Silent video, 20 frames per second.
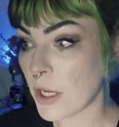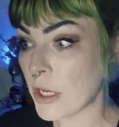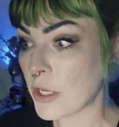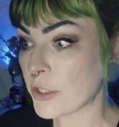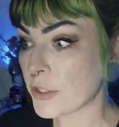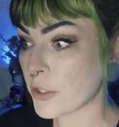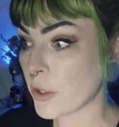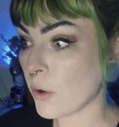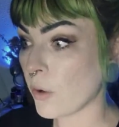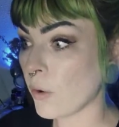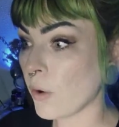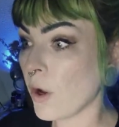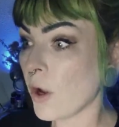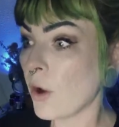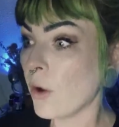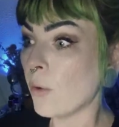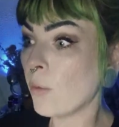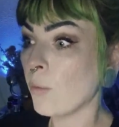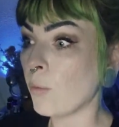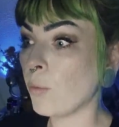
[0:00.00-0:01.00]
So,
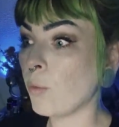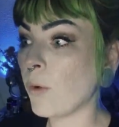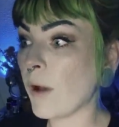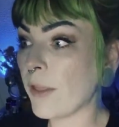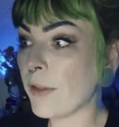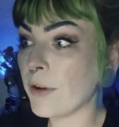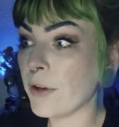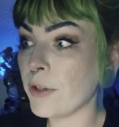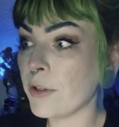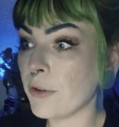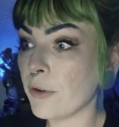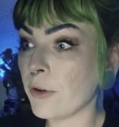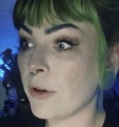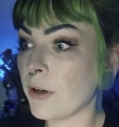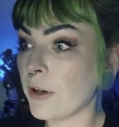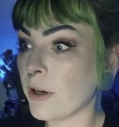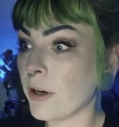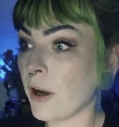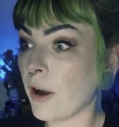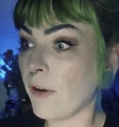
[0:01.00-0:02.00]
whether
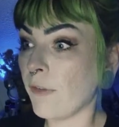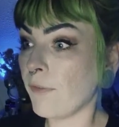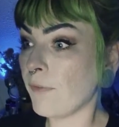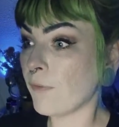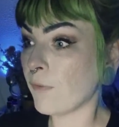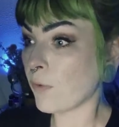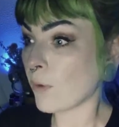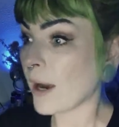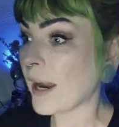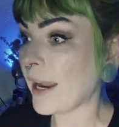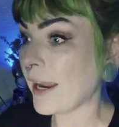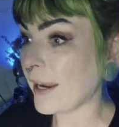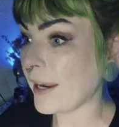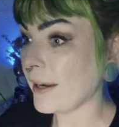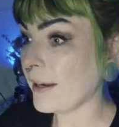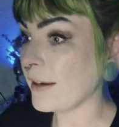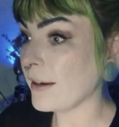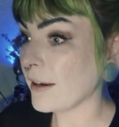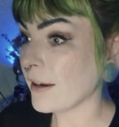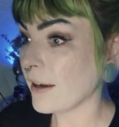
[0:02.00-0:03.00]
you're
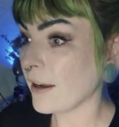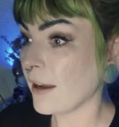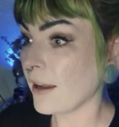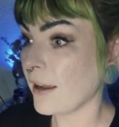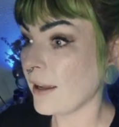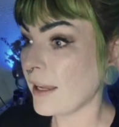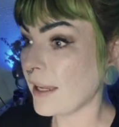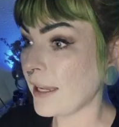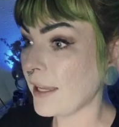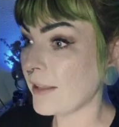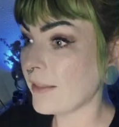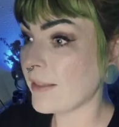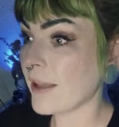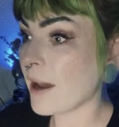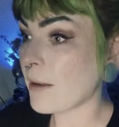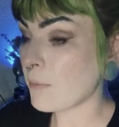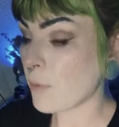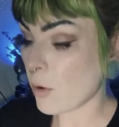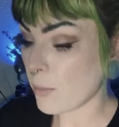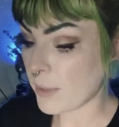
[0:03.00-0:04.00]
afraid in
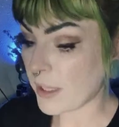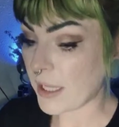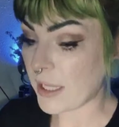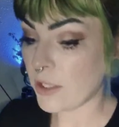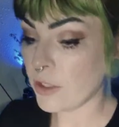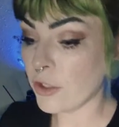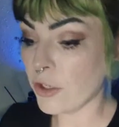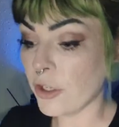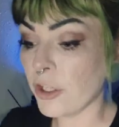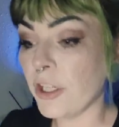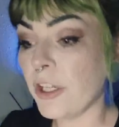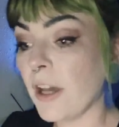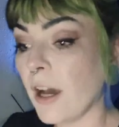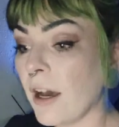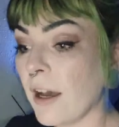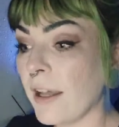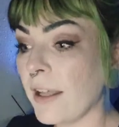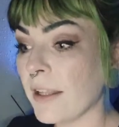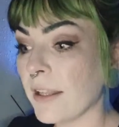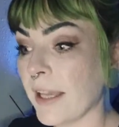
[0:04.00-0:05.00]
that moment in your
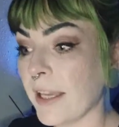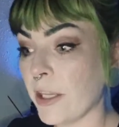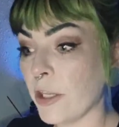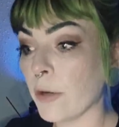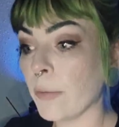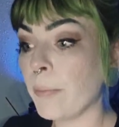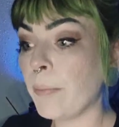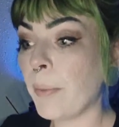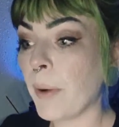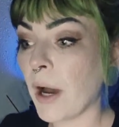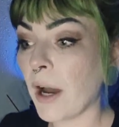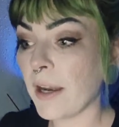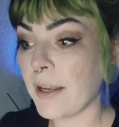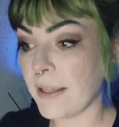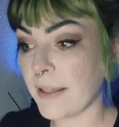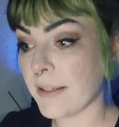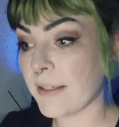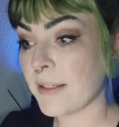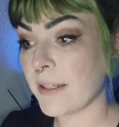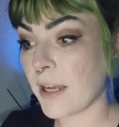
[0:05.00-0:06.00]
gut, like your
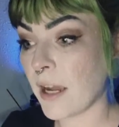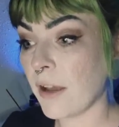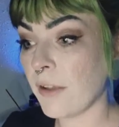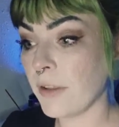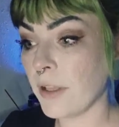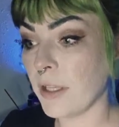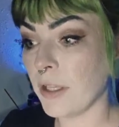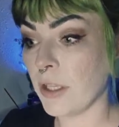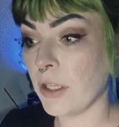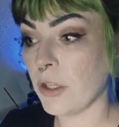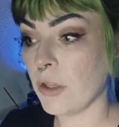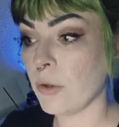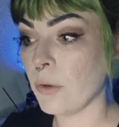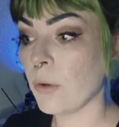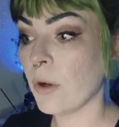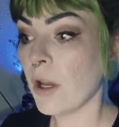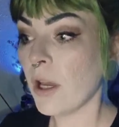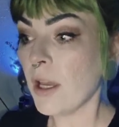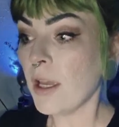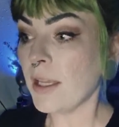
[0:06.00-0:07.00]
body is telling
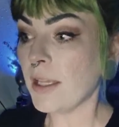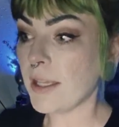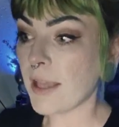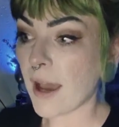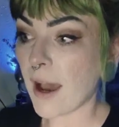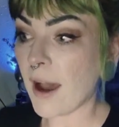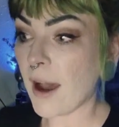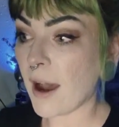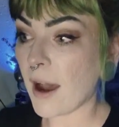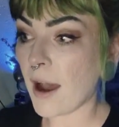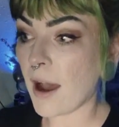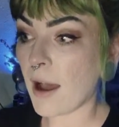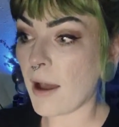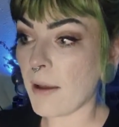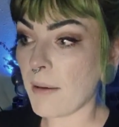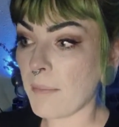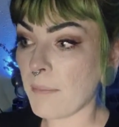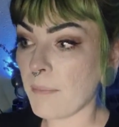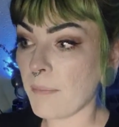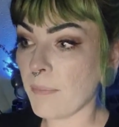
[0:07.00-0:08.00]
you,
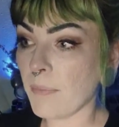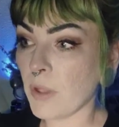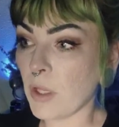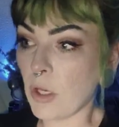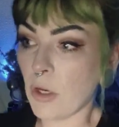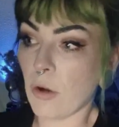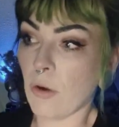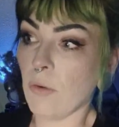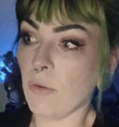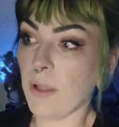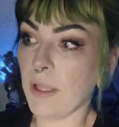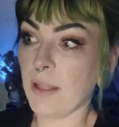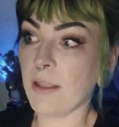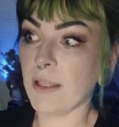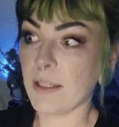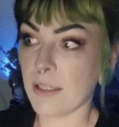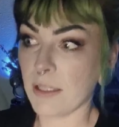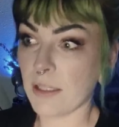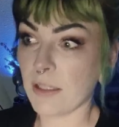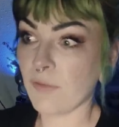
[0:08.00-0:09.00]
yeah, like
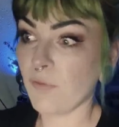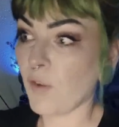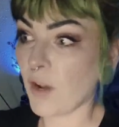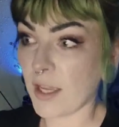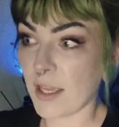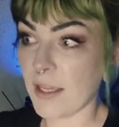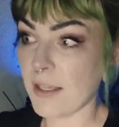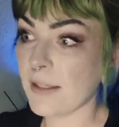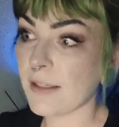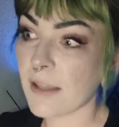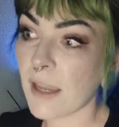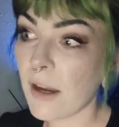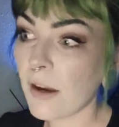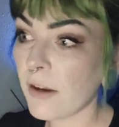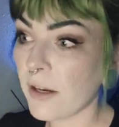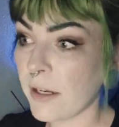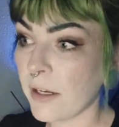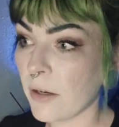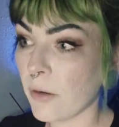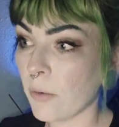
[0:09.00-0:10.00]
this is fucking
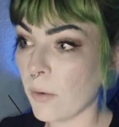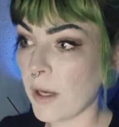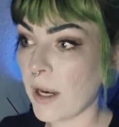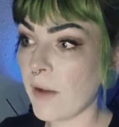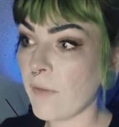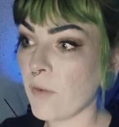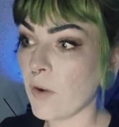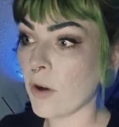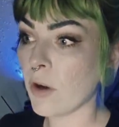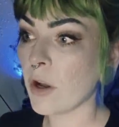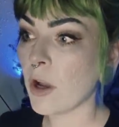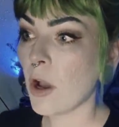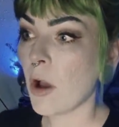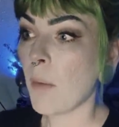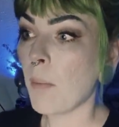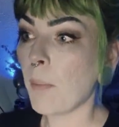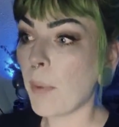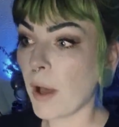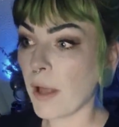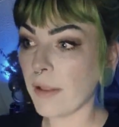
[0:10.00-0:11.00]
scary or whatever,
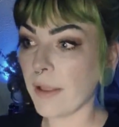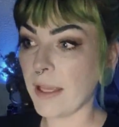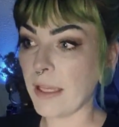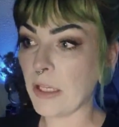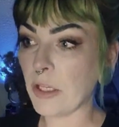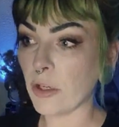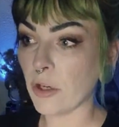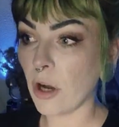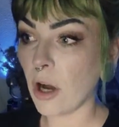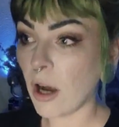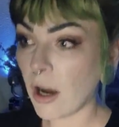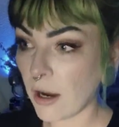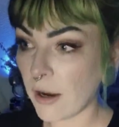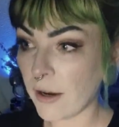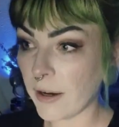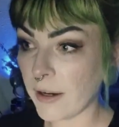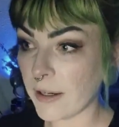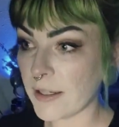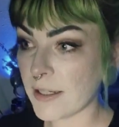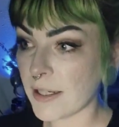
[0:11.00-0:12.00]
but like your
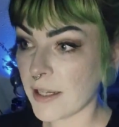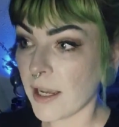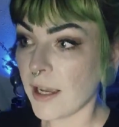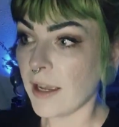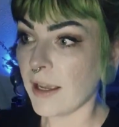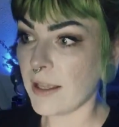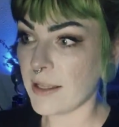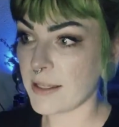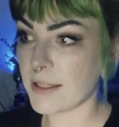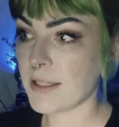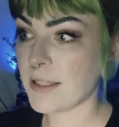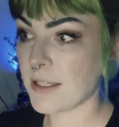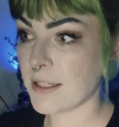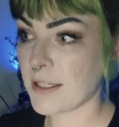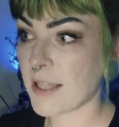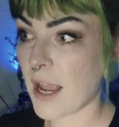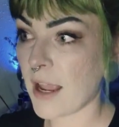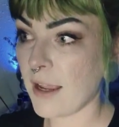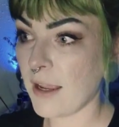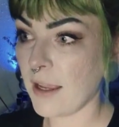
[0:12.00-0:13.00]
heart is
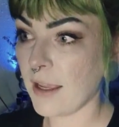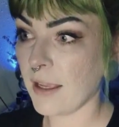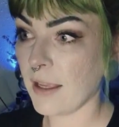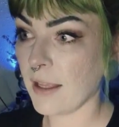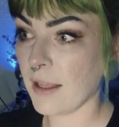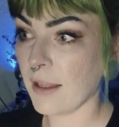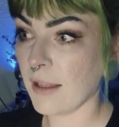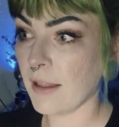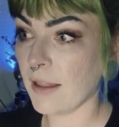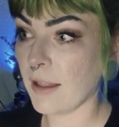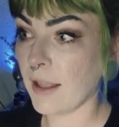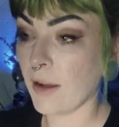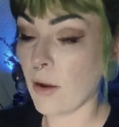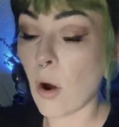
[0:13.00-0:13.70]
saying, like